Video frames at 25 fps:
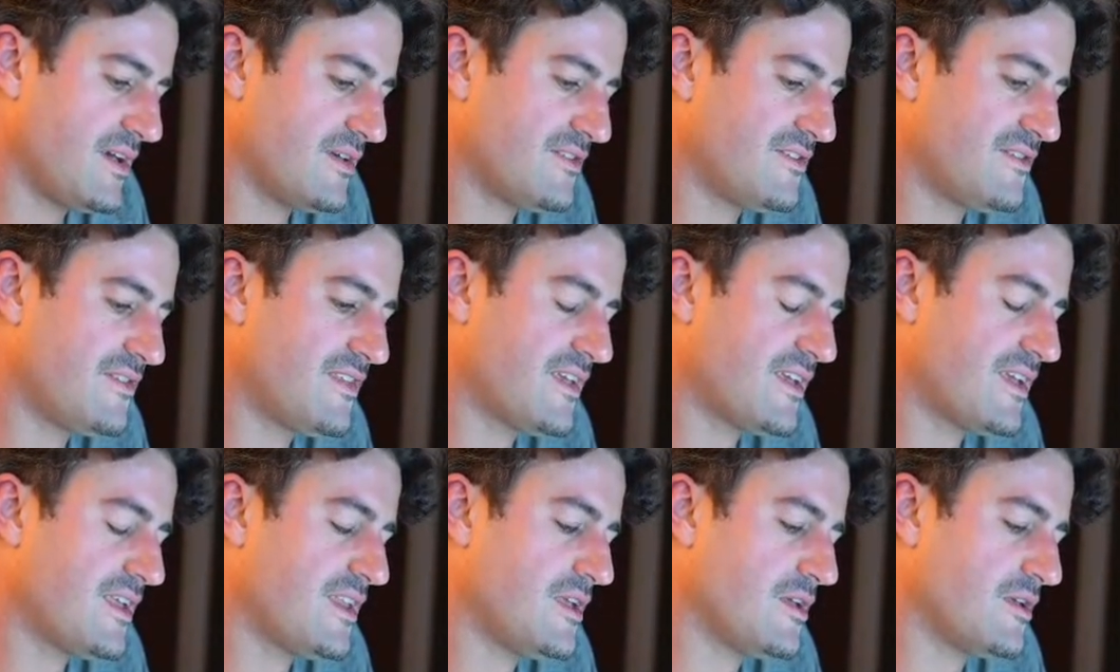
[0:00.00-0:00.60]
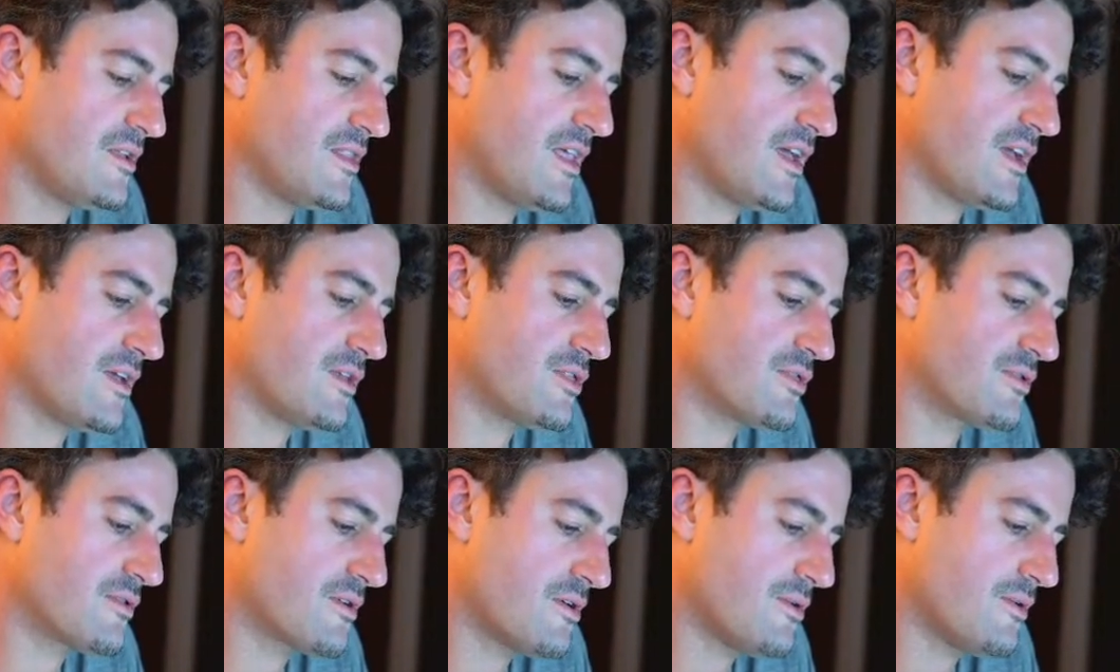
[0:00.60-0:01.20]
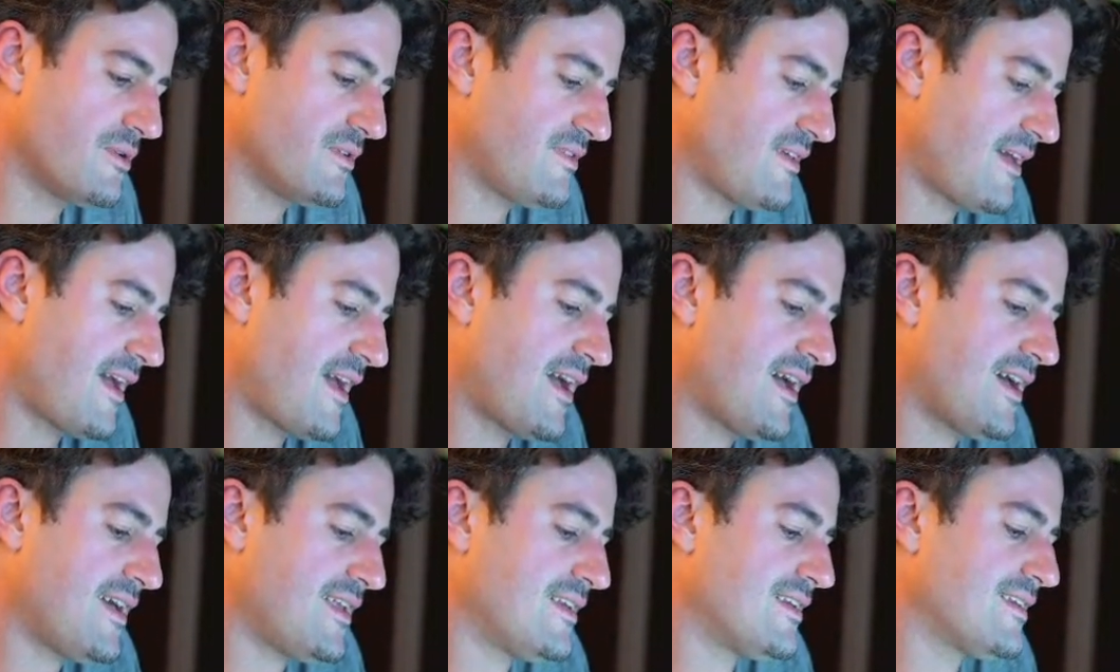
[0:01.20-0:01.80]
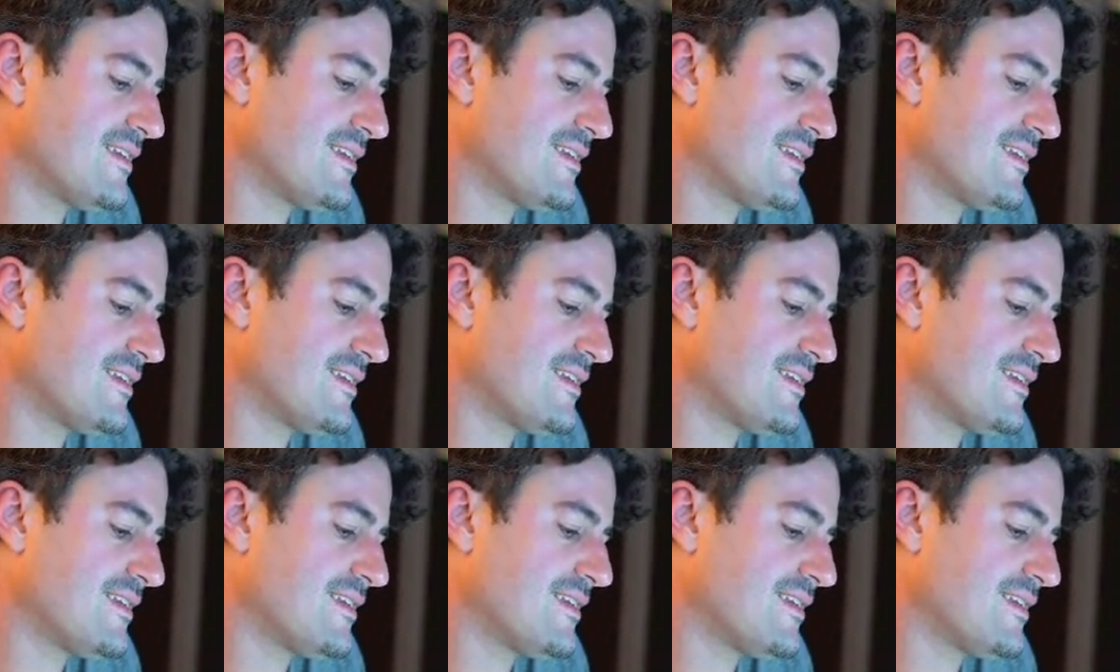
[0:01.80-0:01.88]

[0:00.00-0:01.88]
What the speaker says: I was thinking he could like throw his hat,